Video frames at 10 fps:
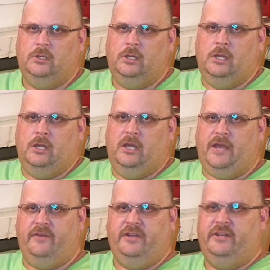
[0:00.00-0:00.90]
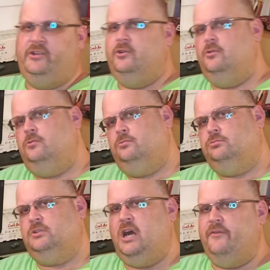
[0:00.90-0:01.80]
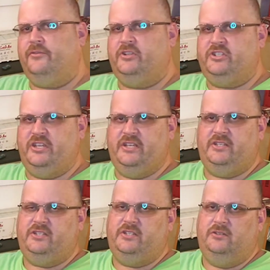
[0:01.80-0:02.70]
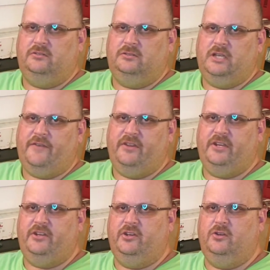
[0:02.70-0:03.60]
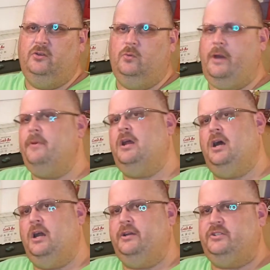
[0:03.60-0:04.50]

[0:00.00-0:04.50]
having to do conferences, having to do webinars.